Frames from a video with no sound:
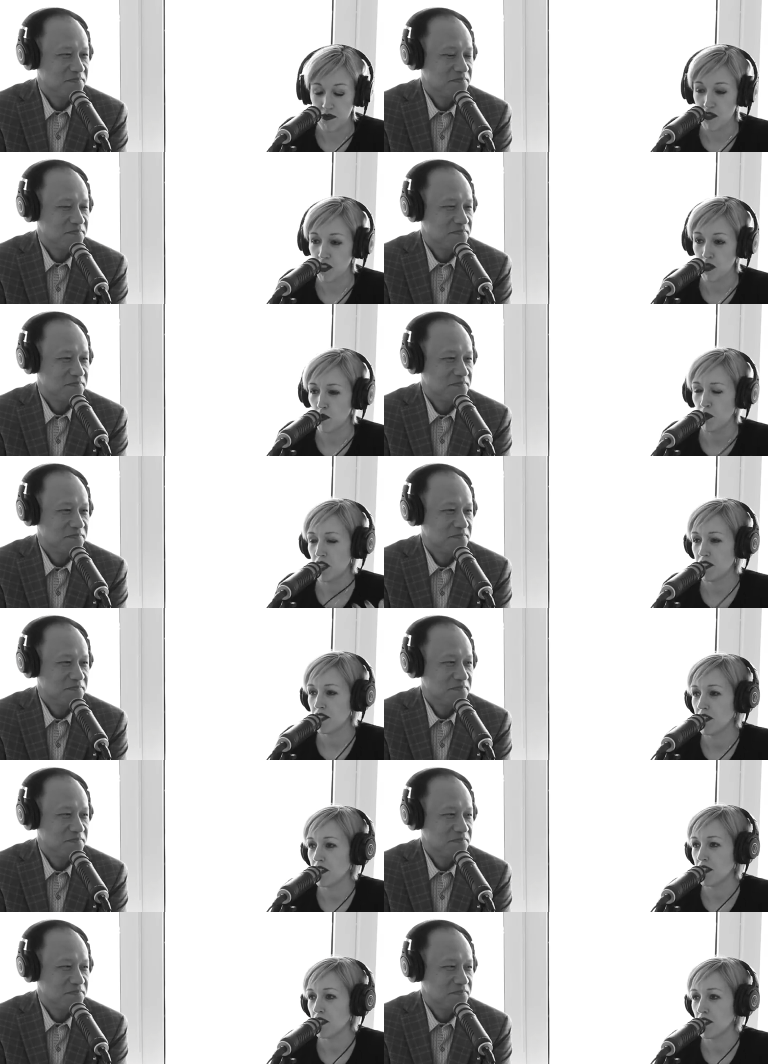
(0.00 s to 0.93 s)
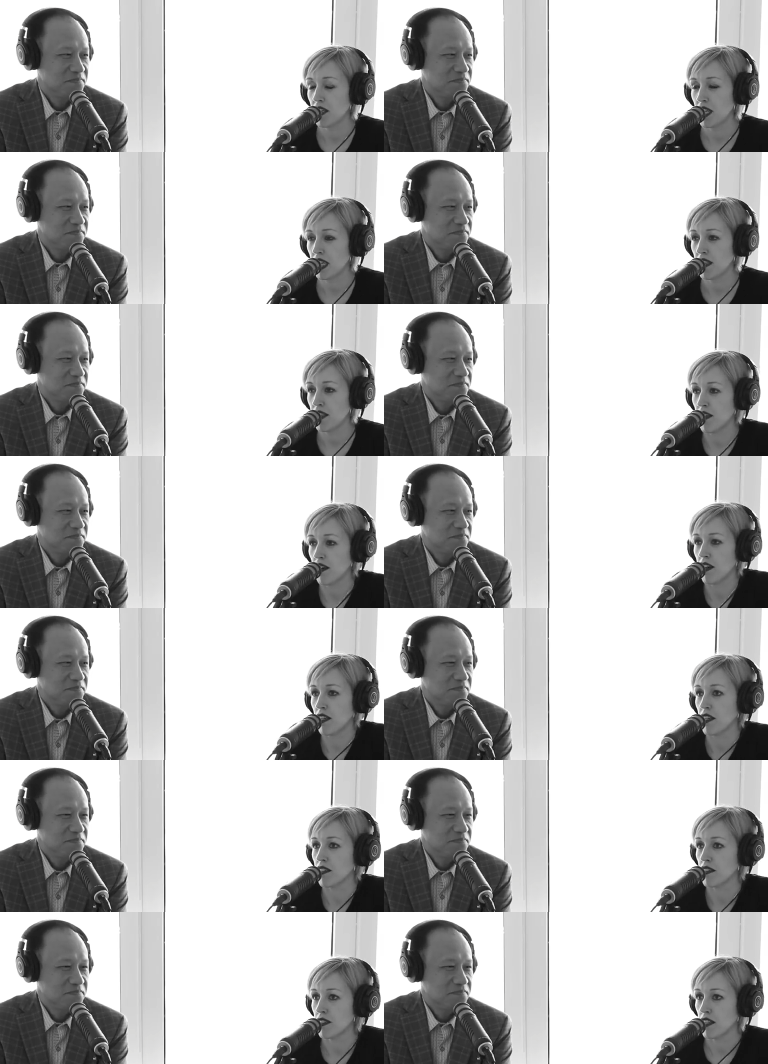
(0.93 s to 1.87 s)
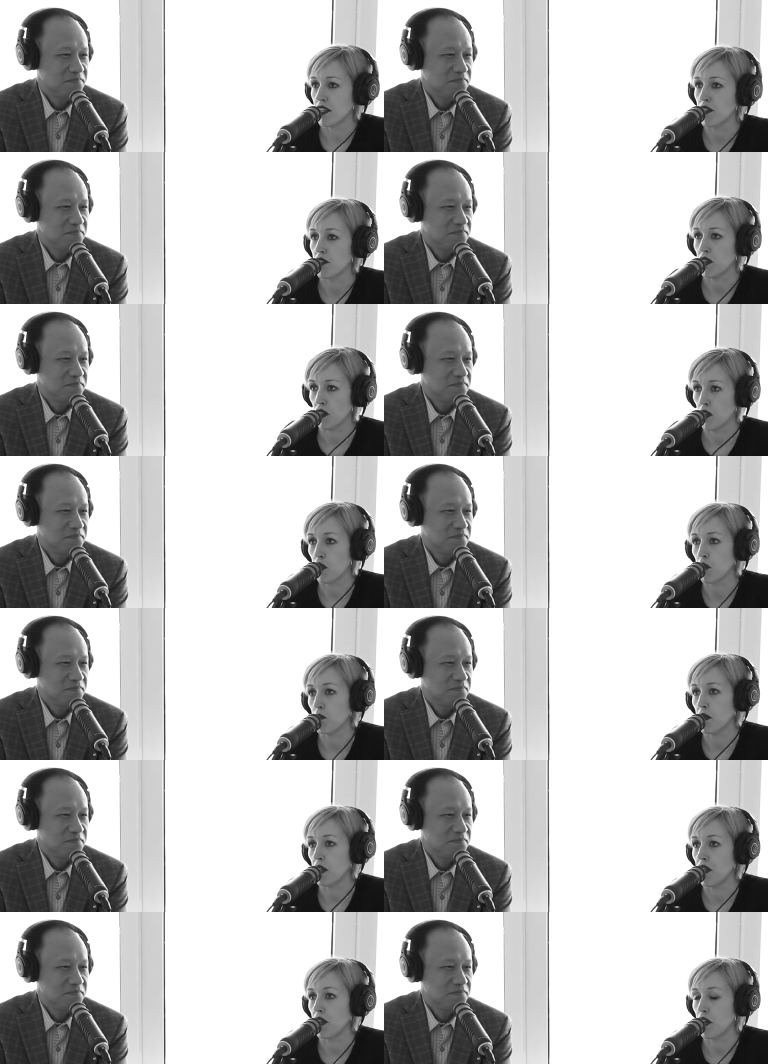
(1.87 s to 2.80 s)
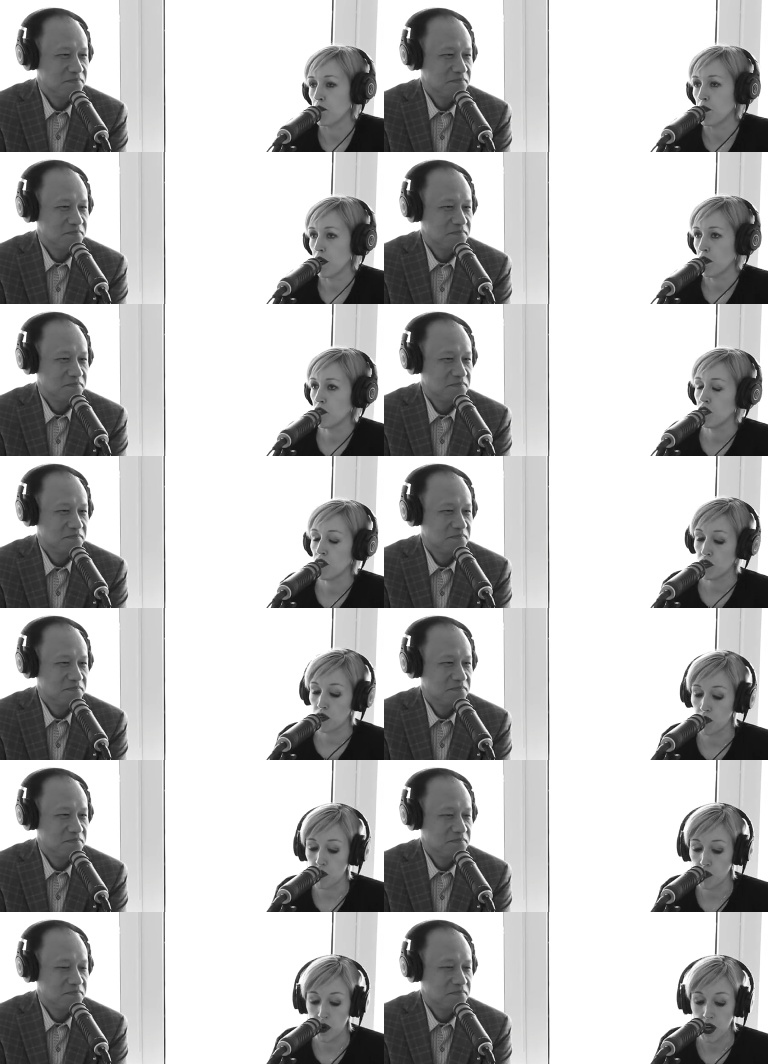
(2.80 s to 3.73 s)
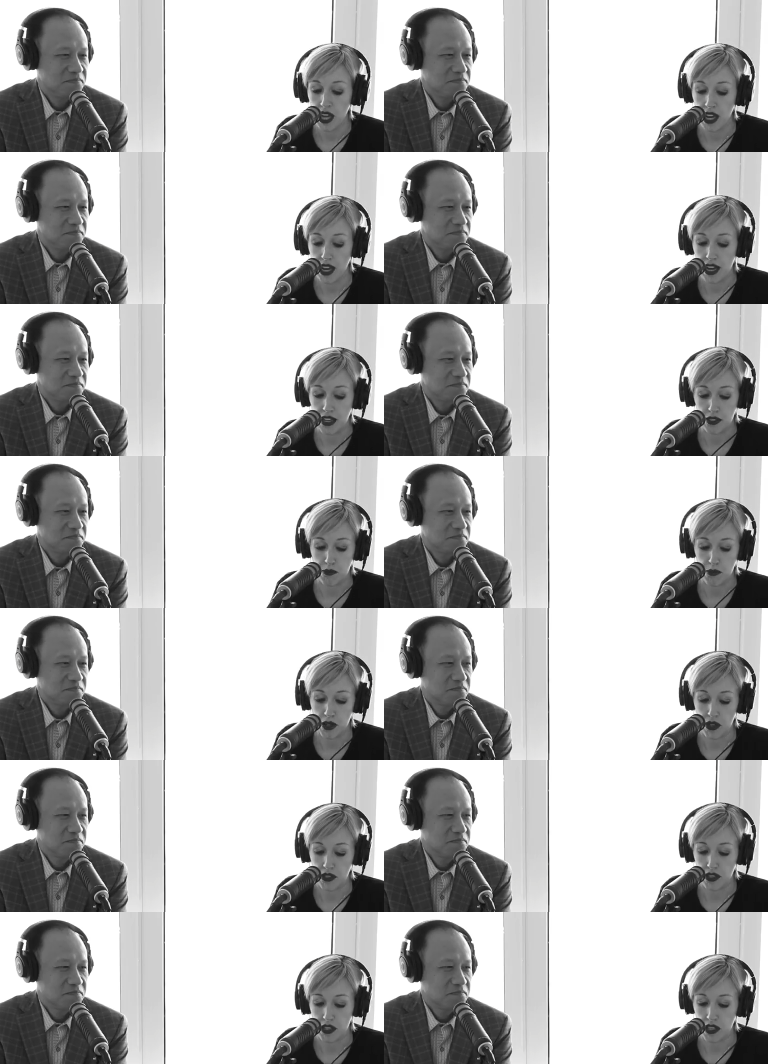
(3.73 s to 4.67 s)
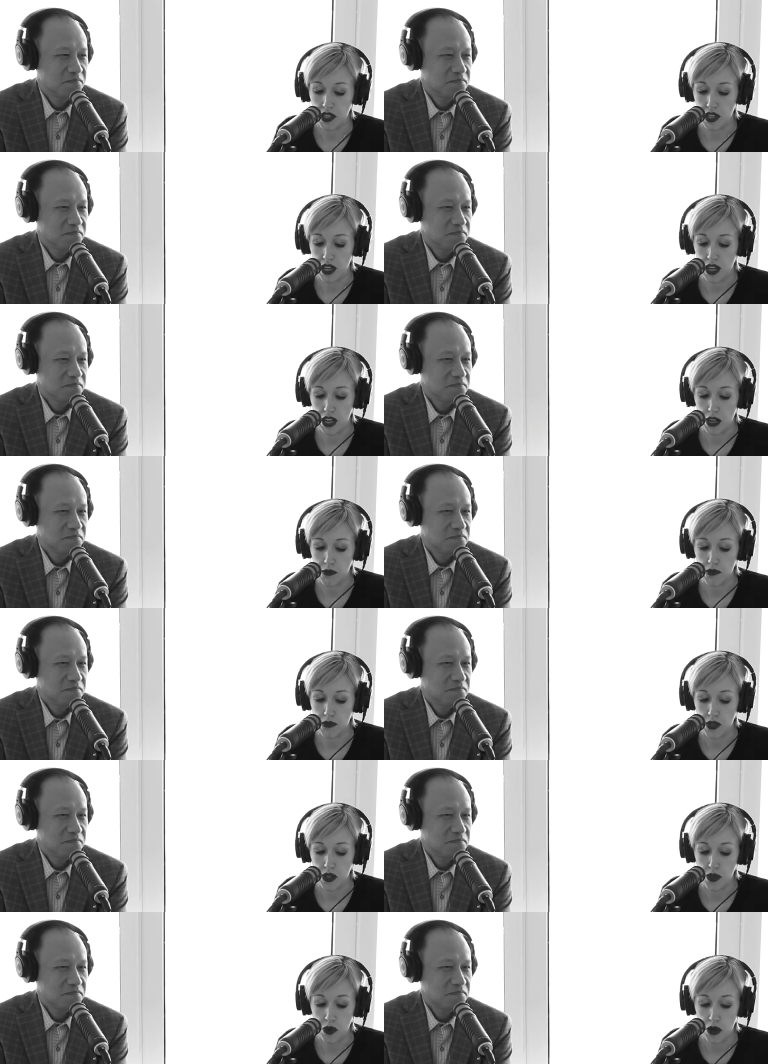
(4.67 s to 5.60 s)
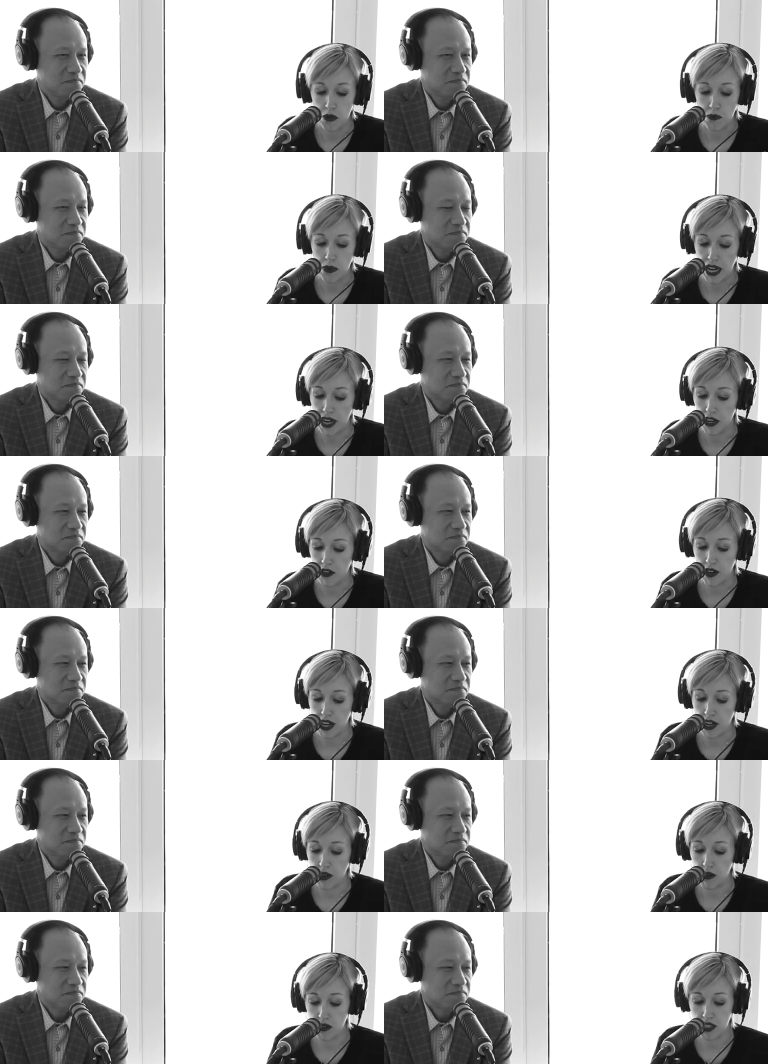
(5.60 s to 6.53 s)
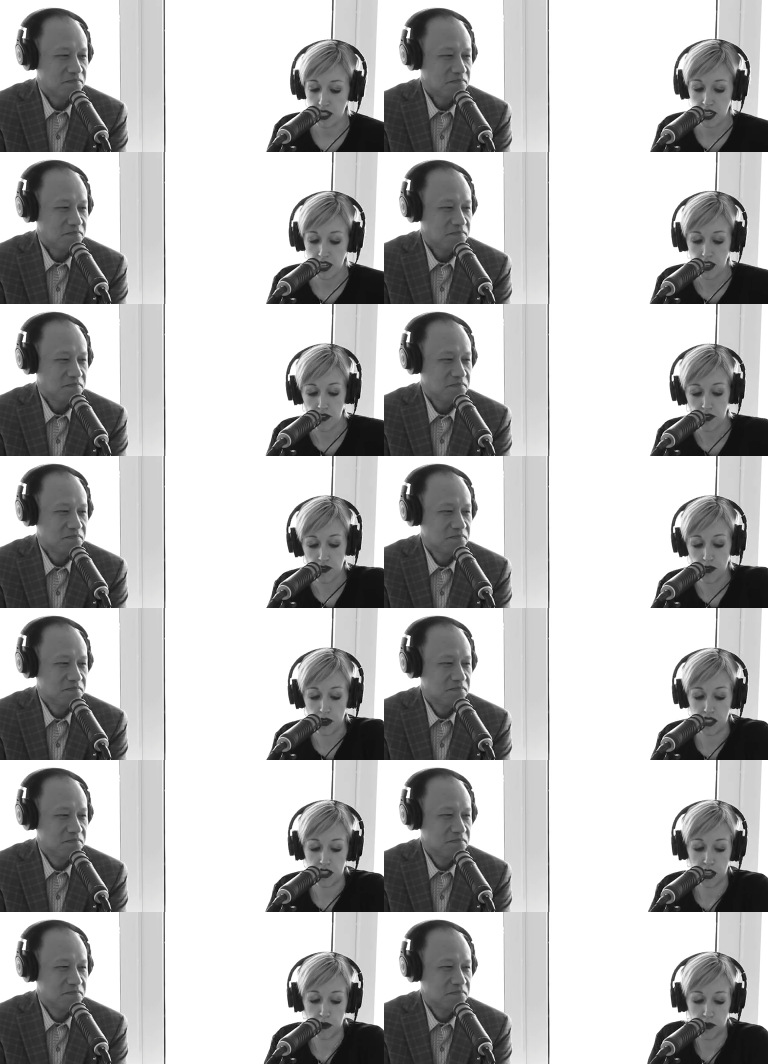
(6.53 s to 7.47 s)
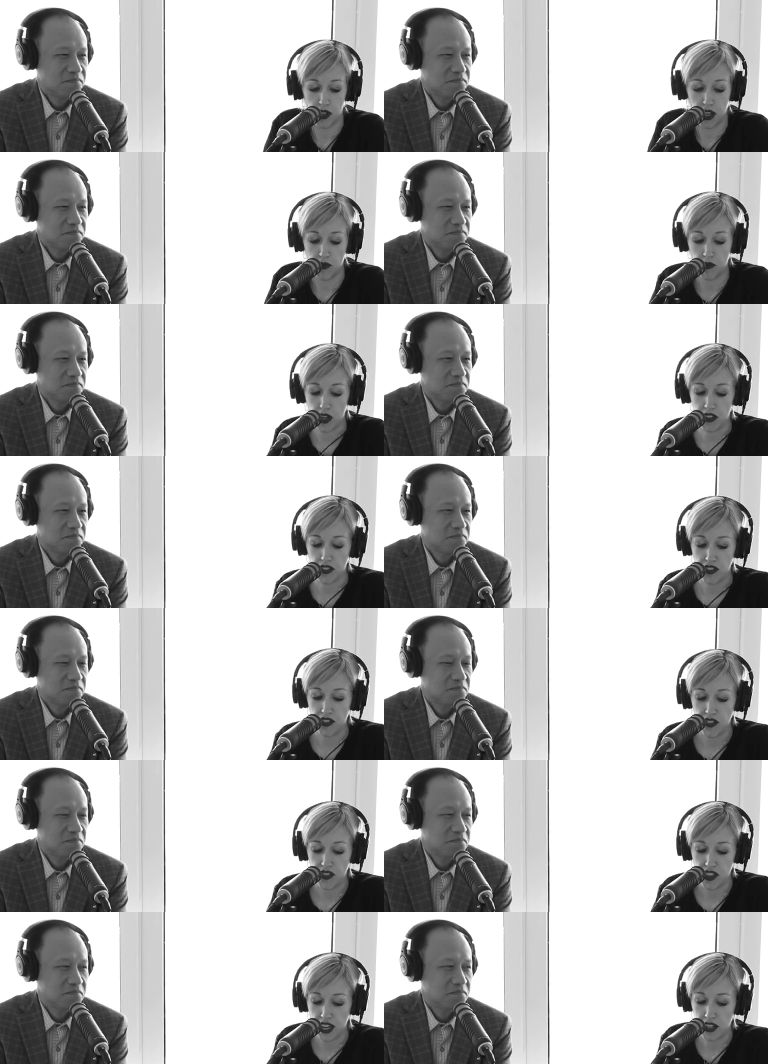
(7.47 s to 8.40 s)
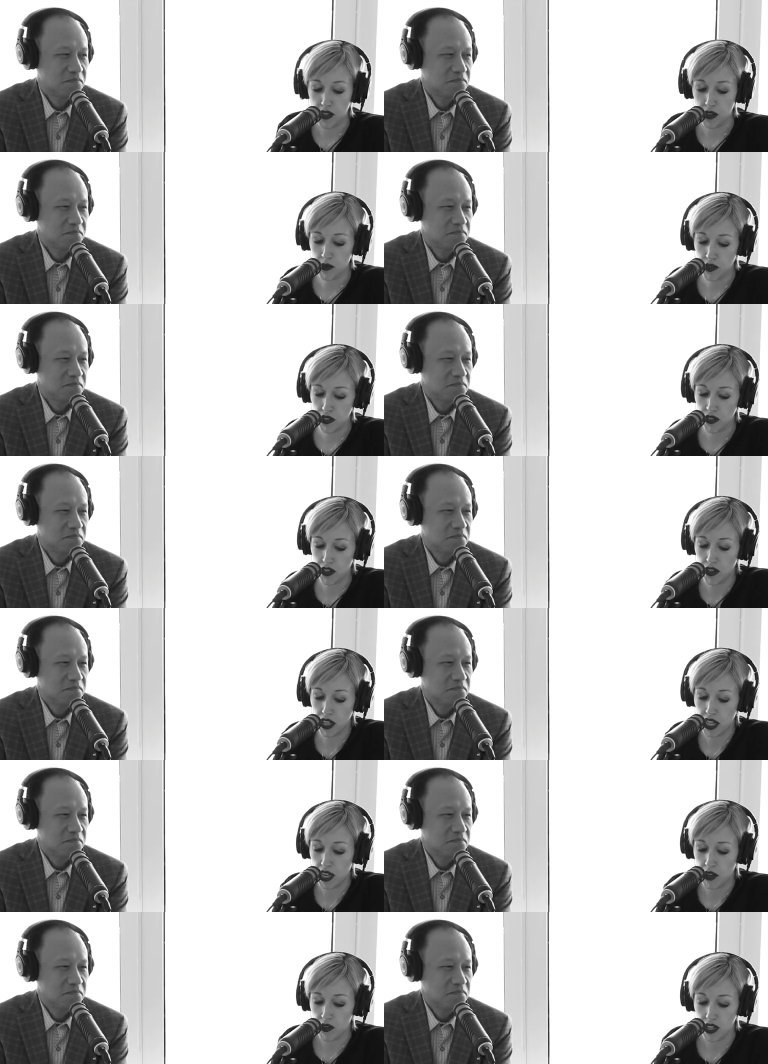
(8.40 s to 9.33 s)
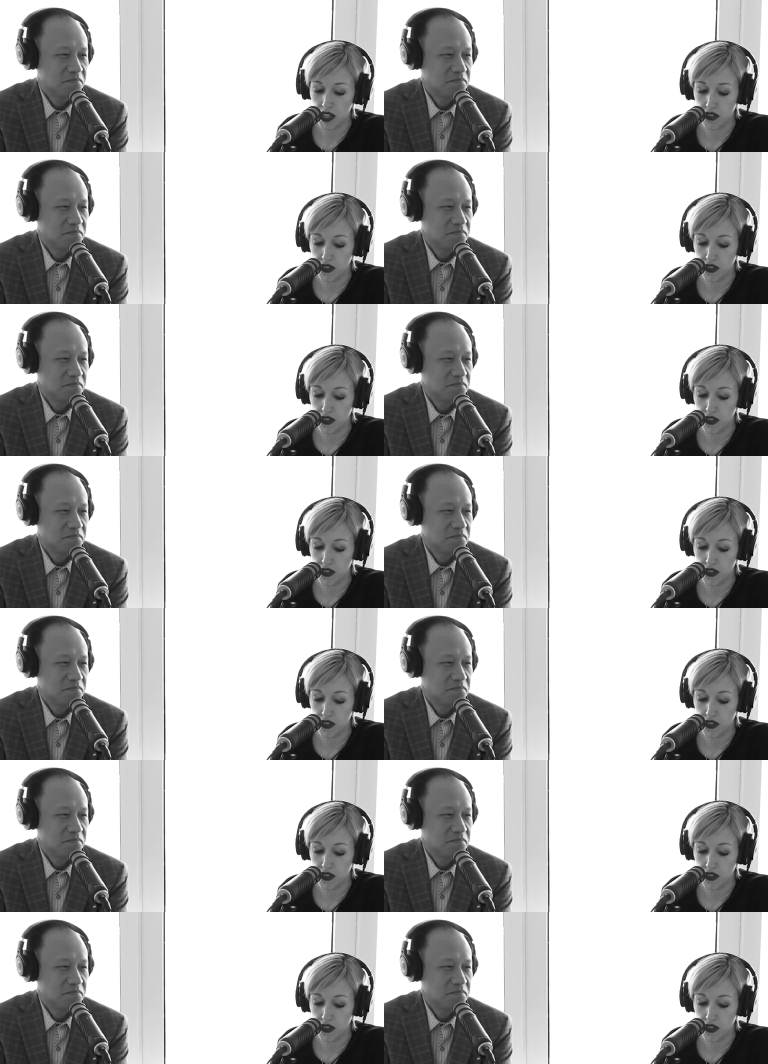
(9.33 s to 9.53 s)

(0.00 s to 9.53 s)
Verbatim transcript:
Speaker 1: Just wanted to get the audience to hear a little bit about you as a person, your background. For example, I read that you started out